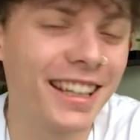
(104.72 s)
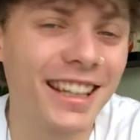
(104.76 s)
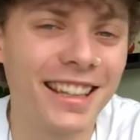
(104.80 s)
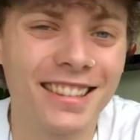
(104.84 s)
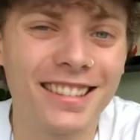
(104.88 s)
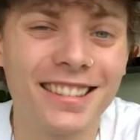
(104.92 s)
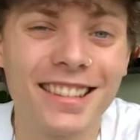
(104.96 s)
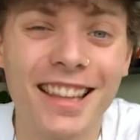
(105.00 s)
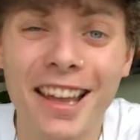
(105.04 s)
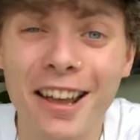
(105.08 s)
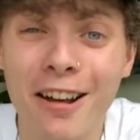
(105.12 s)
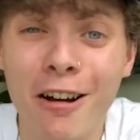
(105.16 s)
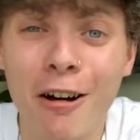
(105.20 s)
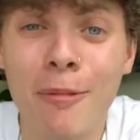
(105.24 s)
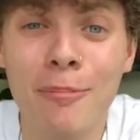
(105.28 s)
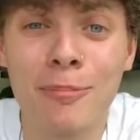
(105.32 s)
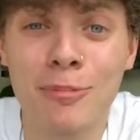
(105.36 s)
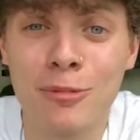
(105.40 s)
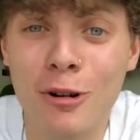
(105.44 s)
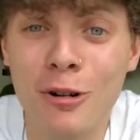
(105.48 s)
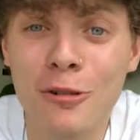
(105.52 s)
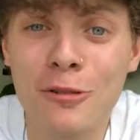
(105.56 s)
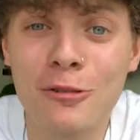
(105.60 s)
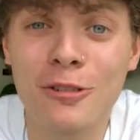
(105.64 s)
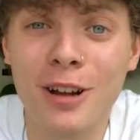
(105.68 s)
they are
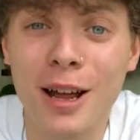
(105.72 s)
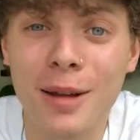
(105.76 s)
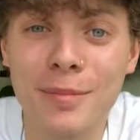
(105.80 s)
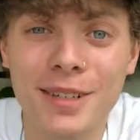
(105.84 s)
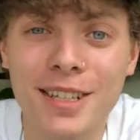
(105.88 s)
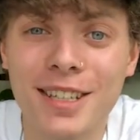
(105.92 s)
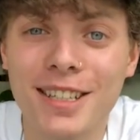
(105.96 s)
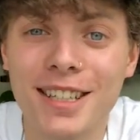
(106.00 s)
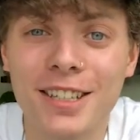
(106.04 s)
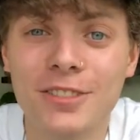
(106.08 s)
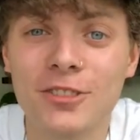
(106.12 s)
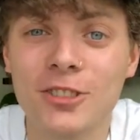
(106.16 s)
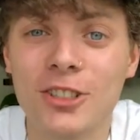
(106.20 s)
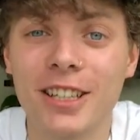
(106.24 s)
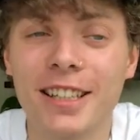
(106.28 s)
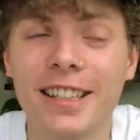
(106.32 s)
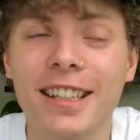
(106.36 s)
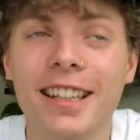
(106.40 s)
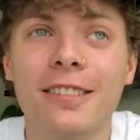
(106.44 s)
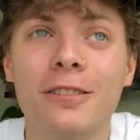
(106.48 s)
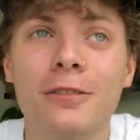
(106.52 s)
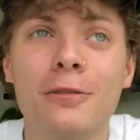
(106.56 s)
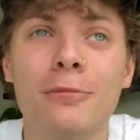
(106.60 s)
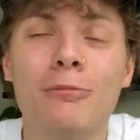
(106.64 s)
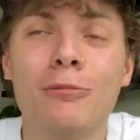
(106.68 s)
programs, essentially.
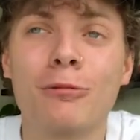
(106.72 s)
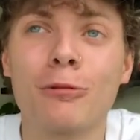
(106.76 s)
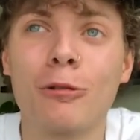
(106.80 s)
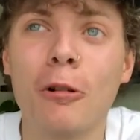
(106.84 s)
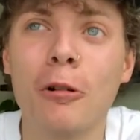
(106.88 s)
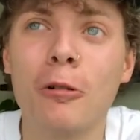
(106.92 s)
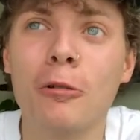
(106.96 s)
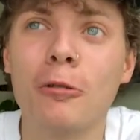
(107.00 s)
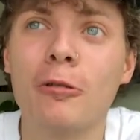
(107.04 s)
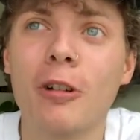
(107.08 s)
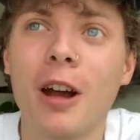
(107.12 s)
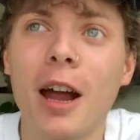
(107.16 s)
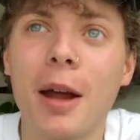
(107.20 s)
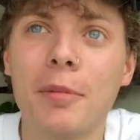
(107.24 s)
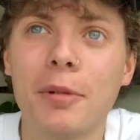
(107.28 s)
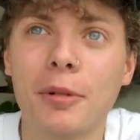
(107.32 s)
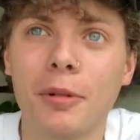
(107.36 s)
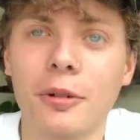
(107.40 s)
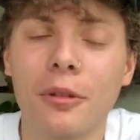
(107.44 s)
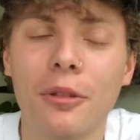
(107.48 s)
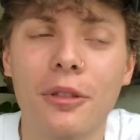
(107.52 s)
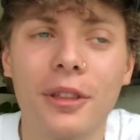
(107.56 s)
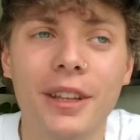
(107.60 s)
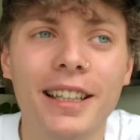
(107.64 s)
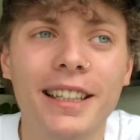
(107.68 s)
They do program
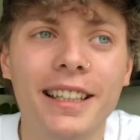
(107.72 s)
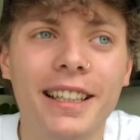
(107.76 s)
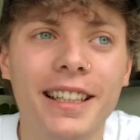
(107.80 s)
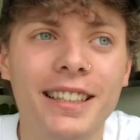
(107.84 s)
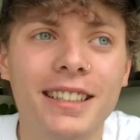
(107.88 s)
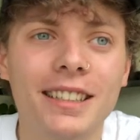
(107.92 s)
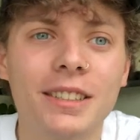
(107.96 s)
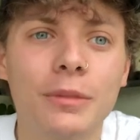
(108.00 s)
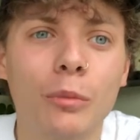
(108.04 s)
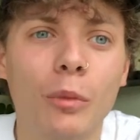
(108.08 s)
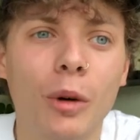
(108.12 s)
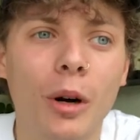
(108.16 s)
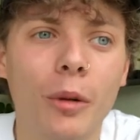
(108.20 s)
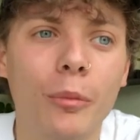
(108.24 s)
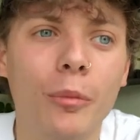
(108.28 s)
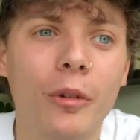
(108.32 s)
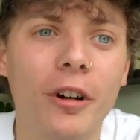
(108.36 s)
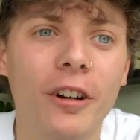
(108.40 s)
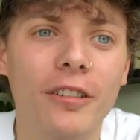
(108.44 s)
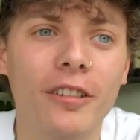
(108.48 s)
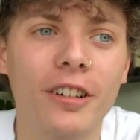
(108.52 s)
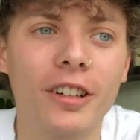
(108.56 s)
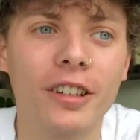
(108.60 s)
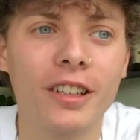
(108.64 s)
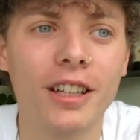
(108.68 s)
your thinking in one way
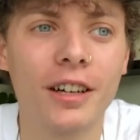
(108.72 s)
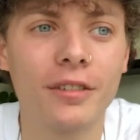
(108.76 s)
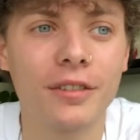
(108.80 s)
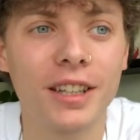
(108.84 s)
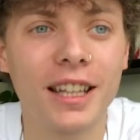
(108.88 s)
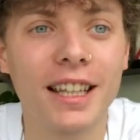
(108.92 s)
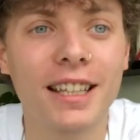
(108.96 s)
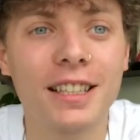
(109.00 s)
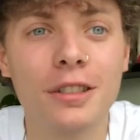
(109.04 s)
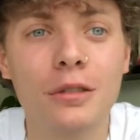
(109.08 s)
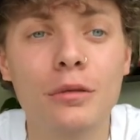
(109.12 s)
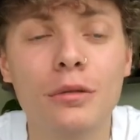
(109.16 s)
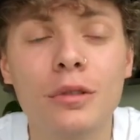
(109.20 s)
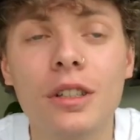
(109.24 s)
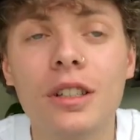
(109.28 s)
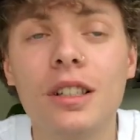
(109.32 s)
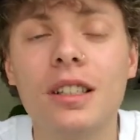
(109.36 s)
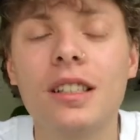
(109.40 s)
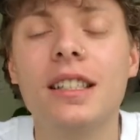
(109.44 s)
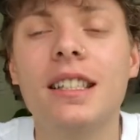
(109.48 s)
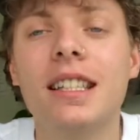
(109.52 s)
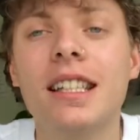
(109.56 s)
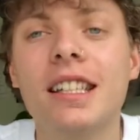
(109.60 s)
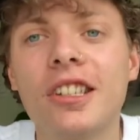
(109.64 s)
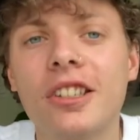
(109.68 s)
or another. They do
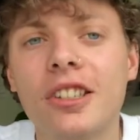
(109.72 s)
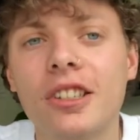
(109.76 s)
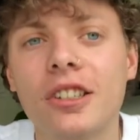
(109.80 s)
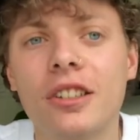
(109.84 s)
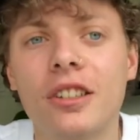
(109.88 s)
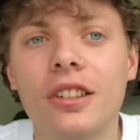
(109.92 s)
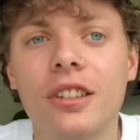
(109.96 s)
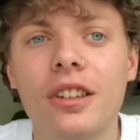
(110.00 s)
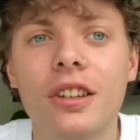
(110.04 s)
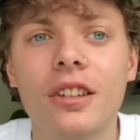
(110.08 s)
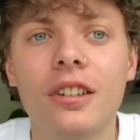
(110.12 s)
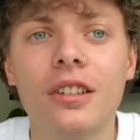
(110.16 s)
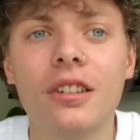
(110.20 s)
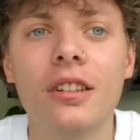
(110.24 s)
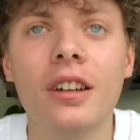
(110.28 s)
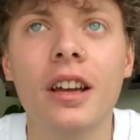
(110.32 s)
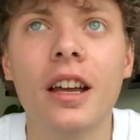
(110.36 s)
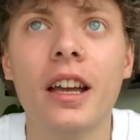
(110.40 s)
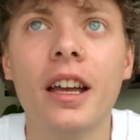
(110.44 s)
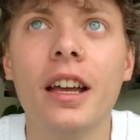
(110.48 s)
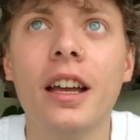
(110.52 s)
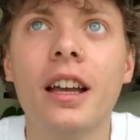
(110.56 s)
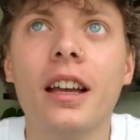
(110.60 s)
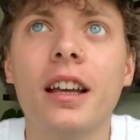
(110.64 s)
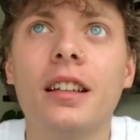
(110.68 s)
condition you
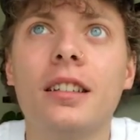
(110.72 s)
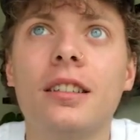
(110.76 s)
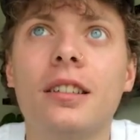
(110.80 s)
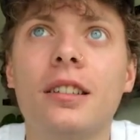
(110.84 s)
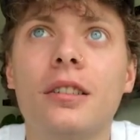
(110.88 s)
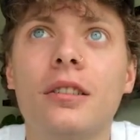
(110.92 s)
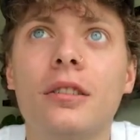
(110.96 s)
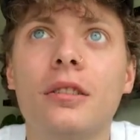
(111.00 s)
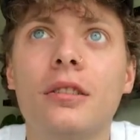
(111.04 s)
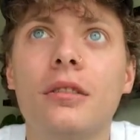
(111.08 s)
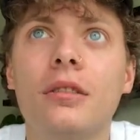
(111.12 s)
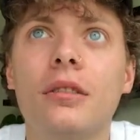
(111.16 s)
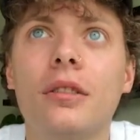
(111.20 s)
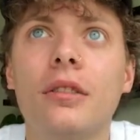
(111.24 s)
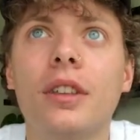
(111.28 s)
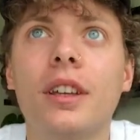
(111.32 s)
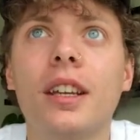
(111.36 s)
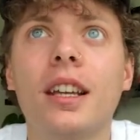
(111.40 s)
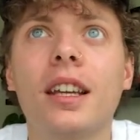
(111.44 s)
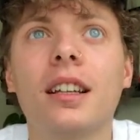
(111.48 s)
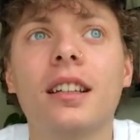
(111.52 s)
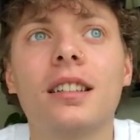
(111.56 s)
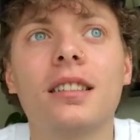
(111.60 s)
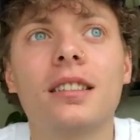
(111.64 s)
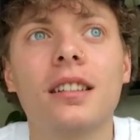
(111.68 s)
to
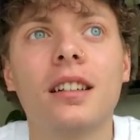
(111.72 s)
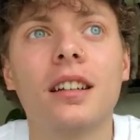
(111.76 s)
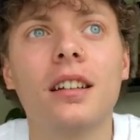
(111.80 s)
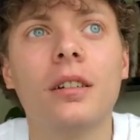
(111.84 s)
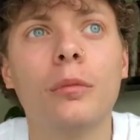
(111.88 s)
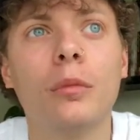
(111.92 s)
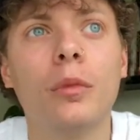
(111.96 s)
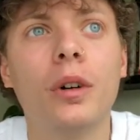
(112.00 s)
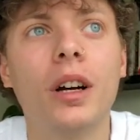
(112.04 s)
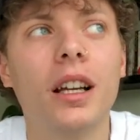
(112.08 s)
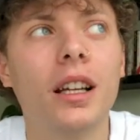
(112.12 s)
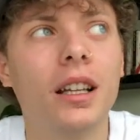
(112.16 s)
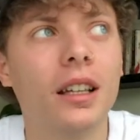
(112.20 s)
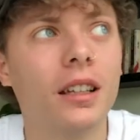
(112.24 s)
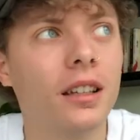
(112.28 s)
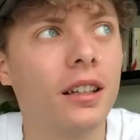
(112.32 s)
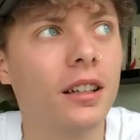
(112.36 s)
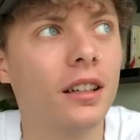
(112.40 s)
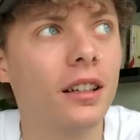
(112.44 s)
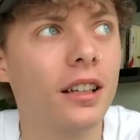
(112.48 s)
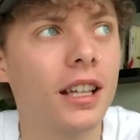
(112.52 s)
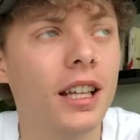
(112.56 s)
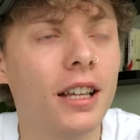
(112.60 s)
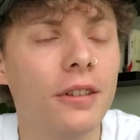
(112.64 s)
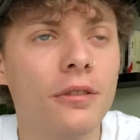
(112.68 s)
think in a certain way.
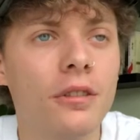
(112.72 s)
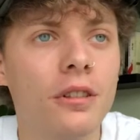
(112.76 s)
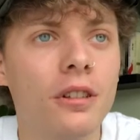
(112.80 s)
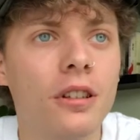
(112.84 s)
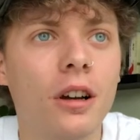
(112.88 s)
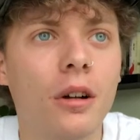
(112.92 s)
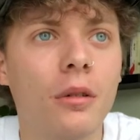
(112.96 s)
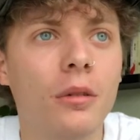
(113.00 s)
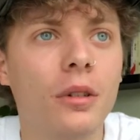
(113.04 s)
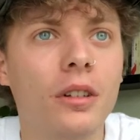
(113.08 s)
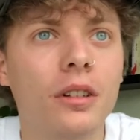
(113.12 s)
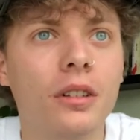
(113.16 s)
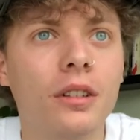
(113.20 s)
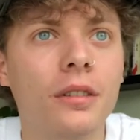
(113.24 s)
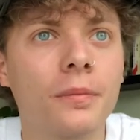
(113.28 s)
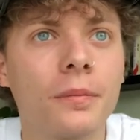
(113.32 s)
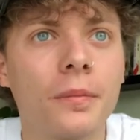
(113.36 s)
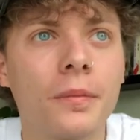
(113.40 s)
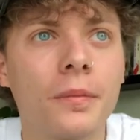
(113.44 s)
If you go and